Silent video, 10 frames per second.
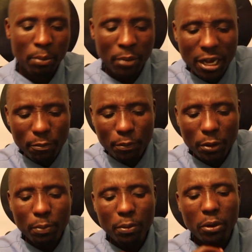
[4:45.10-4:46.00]
Many
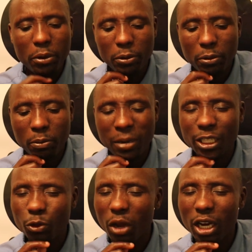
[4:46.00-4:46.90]
people
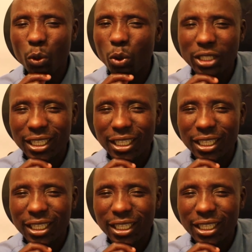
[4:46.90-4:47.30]
might wonder what